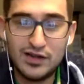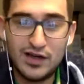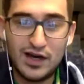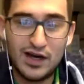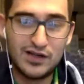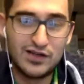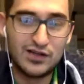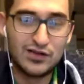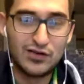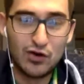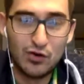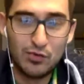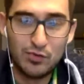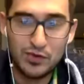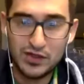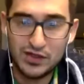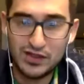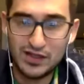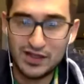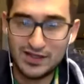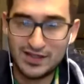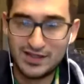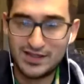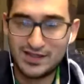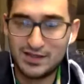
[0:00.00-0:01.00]
I just hope she
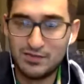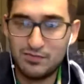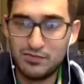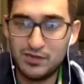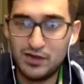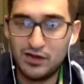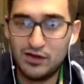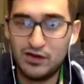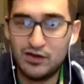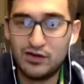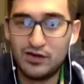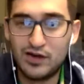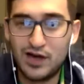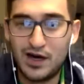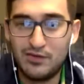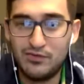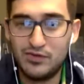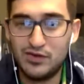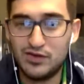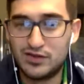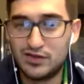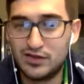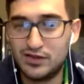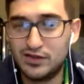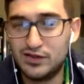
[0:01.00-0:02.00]
doesn't submit her,
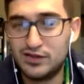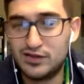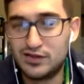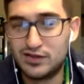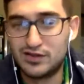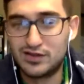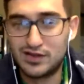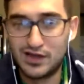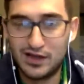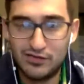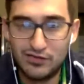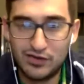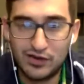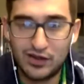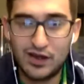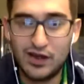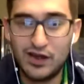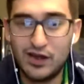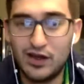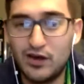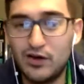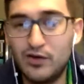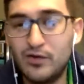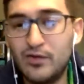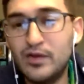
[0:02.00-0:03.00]
obviously, since I have the
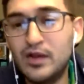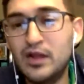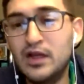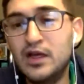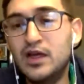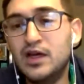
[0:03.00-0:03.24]
KO.